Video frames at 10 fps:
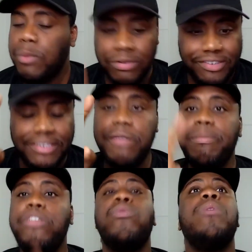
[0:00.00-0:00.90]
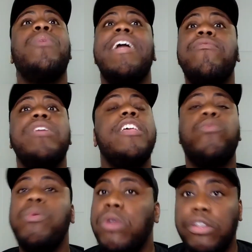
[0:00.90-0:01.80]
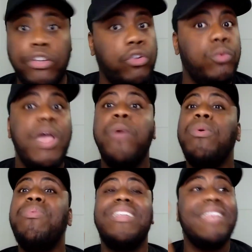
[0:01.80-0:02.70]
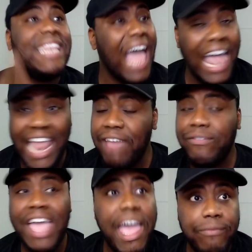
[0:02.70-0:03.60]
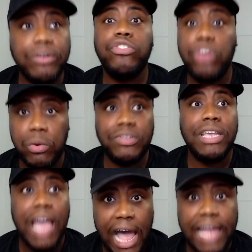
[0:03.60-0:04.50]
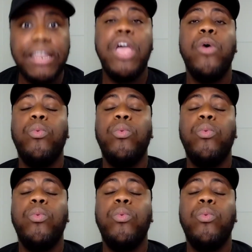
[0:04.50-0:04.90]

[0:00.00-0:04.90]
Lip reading: We would still be doing whatever it is we wanted to do. We would not have ever chosen God.